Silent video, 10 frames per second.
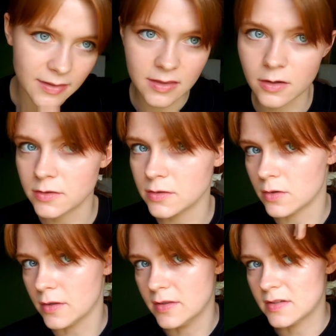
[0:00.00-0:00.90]
think I'll do it
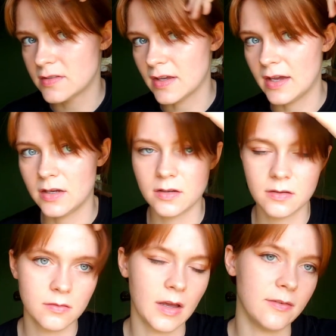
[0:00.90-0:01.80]
on this side.
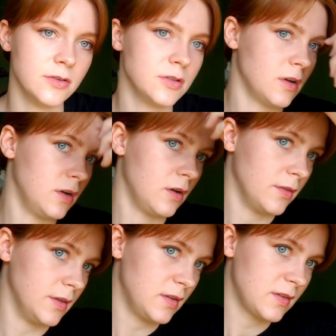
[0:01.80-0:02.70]
I haven't done it on
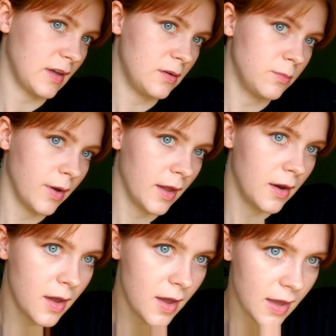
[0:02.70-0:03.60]
this side, but
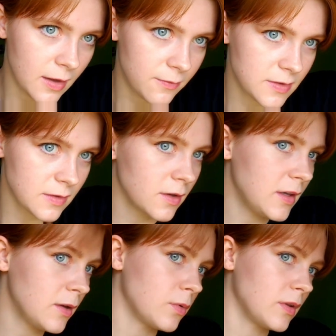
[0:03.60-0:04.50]
if it's
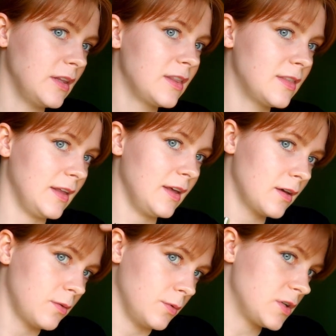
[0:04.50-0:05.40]
looking really thick,
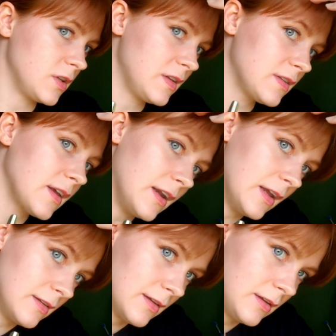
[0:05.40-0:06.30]
which this side
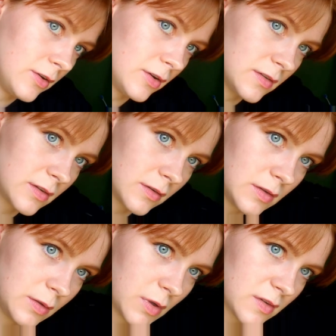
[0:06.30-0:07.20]
isn't, you can still
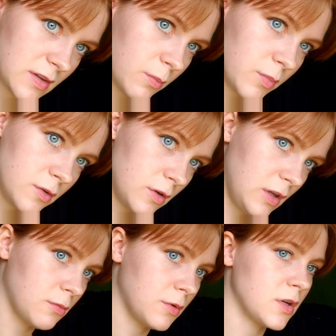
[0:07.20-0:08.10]
see my scalp
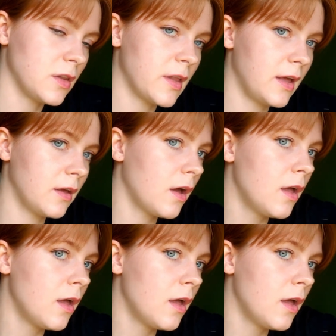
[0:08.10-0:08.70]
underneath, which I like.